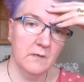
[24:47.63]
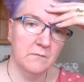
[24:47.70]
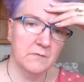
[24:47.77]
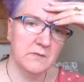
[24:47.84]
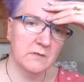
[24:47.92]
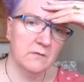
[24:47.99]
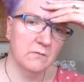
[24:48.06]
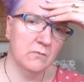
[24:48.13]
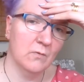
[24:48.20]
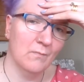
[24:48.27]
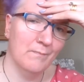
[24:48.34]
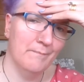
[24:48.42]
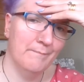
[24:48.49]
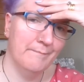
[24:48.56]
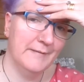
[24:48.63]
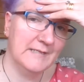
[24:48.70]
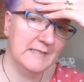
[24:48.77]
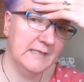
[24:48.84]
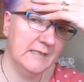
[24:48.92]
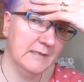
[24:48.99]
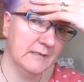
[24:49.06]
What's it called?
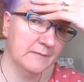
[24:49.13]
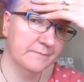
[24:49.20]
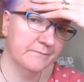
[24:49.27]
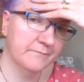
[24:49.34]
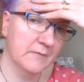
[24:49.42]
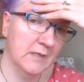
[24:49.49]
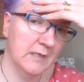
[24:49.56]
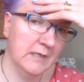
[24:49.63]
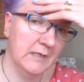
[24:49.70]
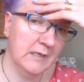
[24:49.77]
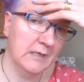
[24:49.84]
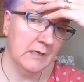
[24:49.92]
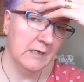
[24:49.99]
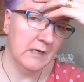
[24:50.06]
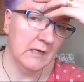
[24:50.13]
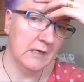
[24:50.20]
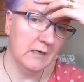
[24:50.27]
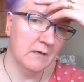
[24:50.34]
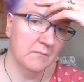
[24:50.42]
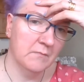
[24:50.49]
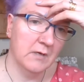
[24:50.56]
Bettina.
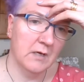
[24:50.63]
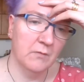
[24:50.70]
I've